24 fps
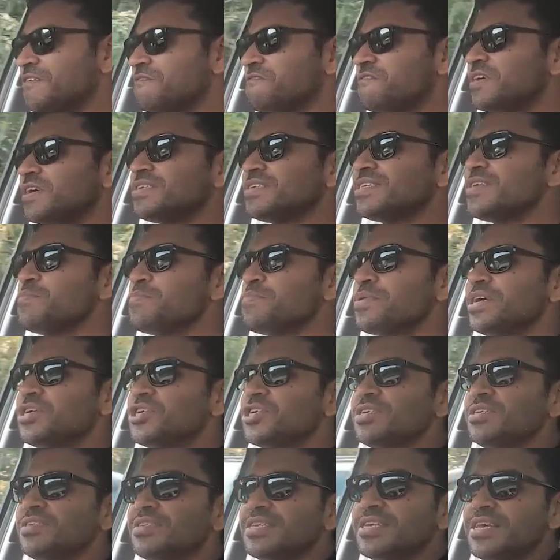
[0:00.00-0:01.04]
First
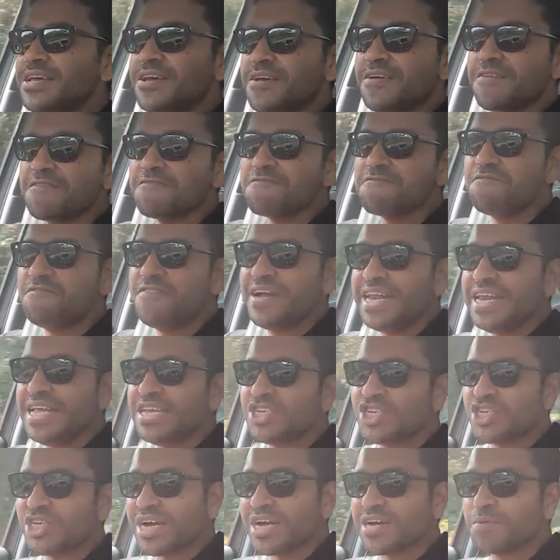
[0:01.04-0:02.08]
impressions, very
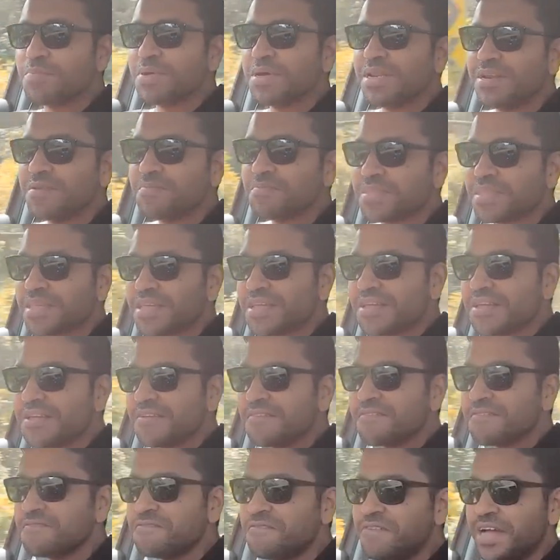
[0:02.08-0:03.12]
chuckable,
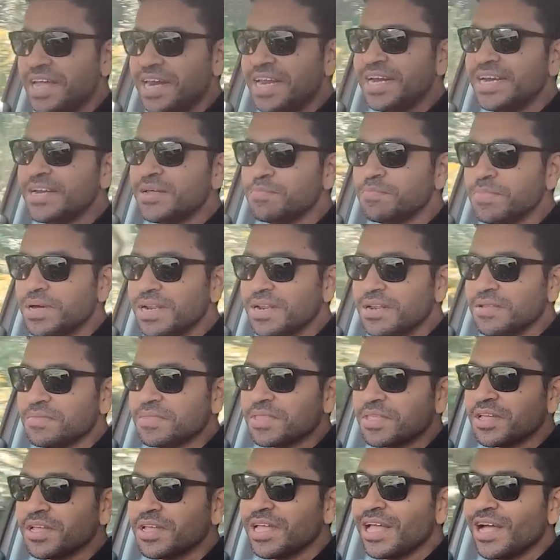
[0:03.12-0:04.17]
very nimble.
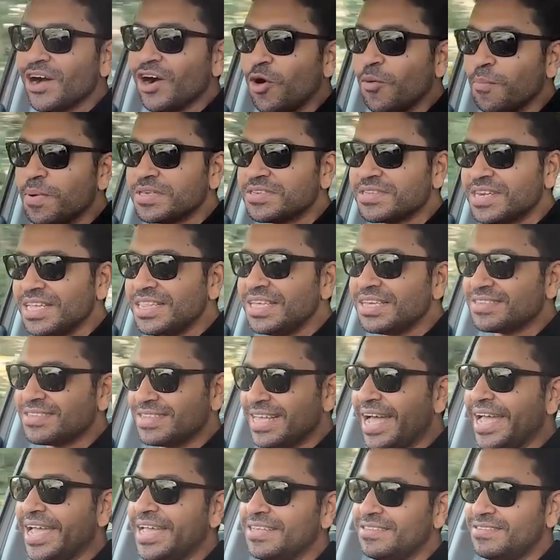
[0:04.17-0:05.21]
Obviously the
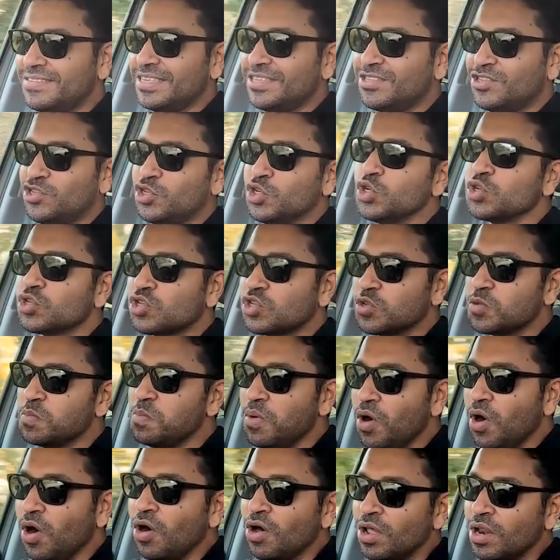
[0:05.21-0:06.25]
size, it's so
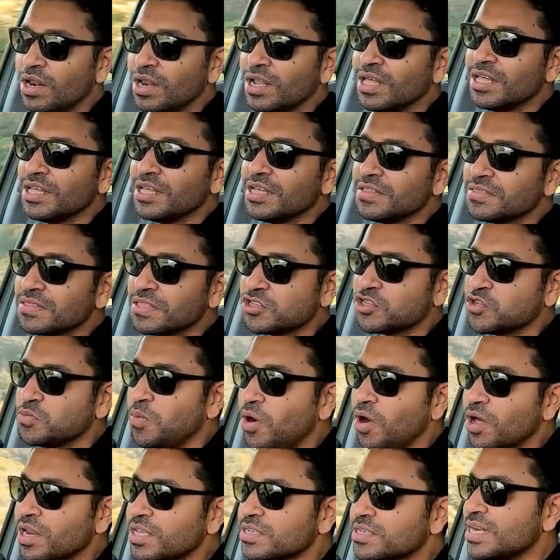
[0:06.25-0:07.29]
small, the
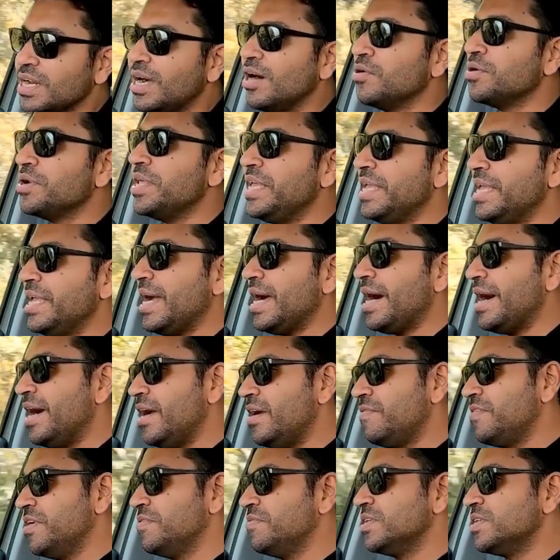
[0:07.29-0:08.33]
smallest Audi
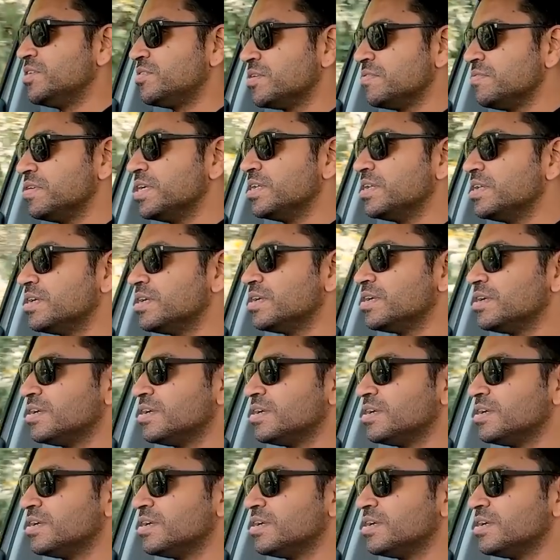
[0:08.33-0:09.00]
I've ever driven.